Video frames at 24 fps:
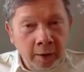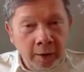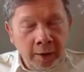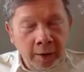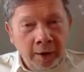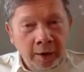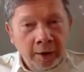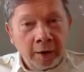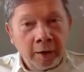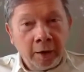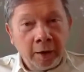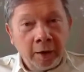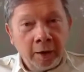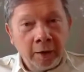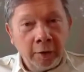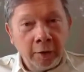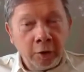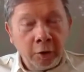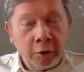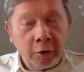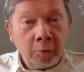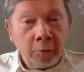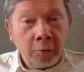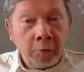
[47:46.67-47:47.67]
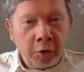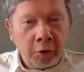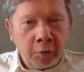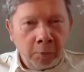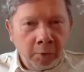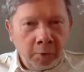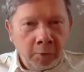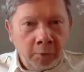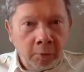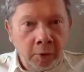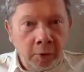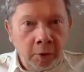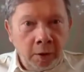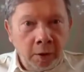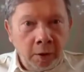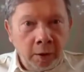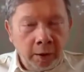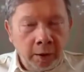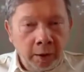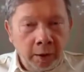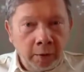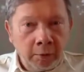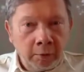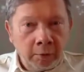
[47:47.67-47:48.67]
You need to be
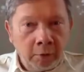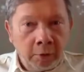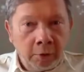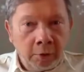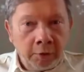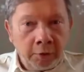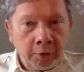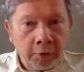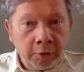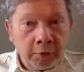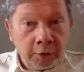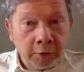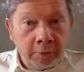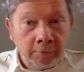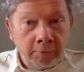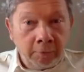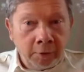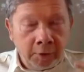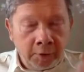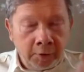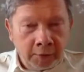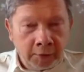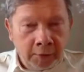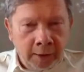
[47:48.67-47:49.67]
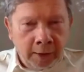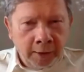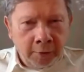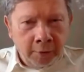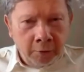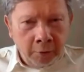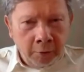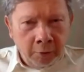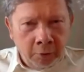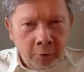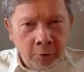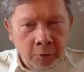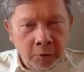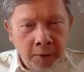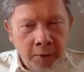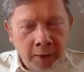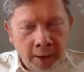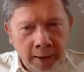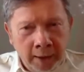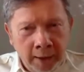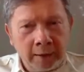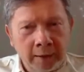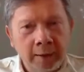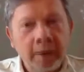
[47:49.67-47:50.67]
really conscious if you decide to do
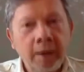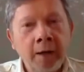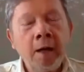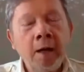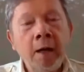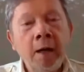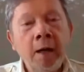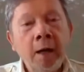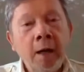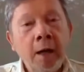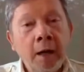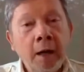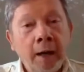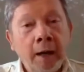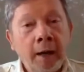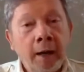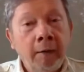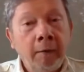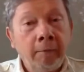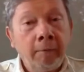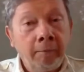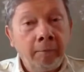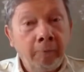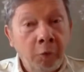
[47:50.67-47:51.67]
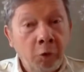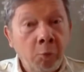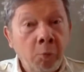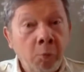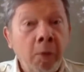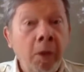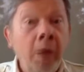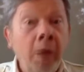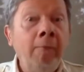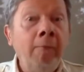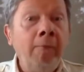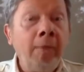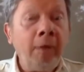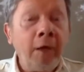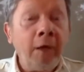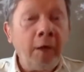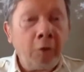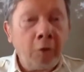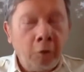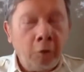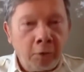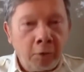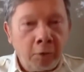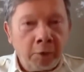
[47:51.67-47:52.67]
that. And you may feel
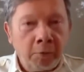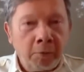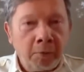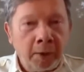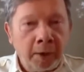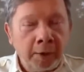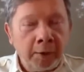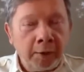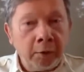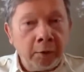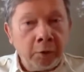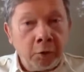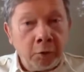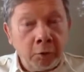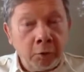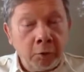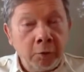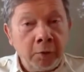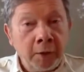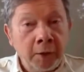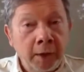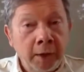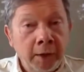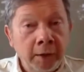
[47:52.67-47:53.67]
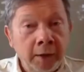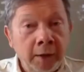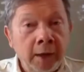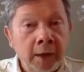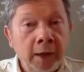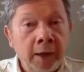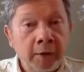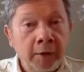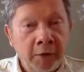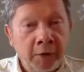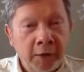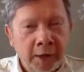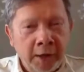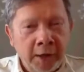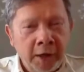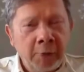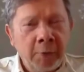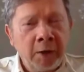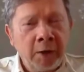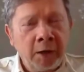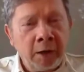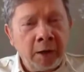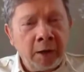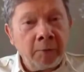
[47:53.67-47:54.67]
called upon to do that. And then it
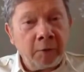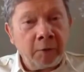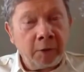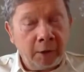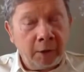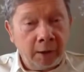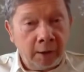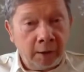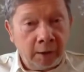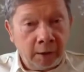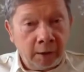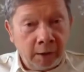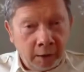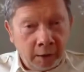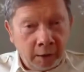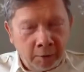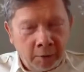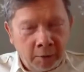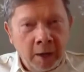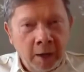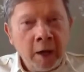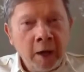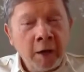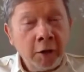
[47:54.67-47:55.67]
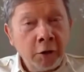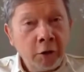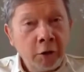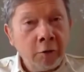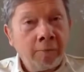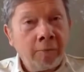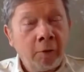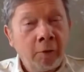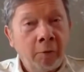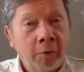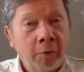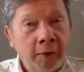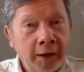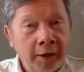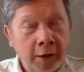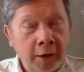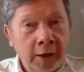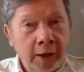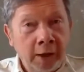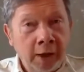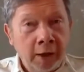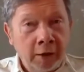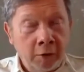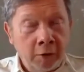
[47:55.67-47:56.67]
becomes, you've
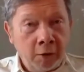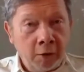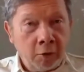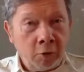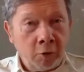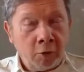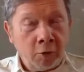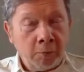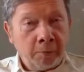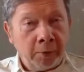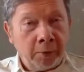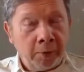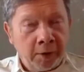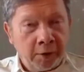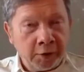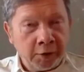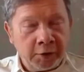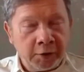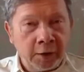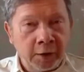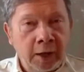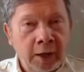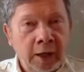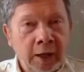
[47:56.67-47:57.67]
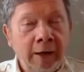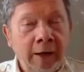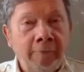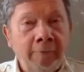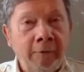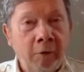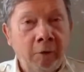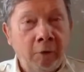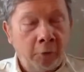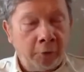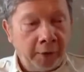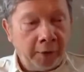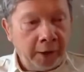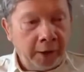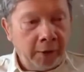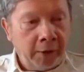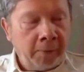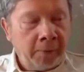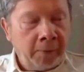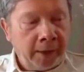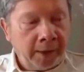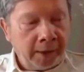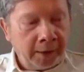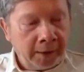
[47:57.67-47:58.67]
already, in your own personal life, you're already
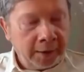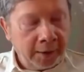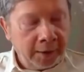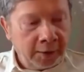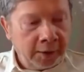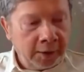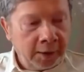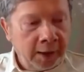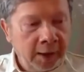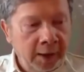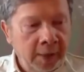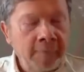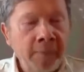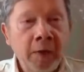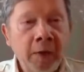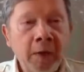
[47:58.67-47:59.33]
practicing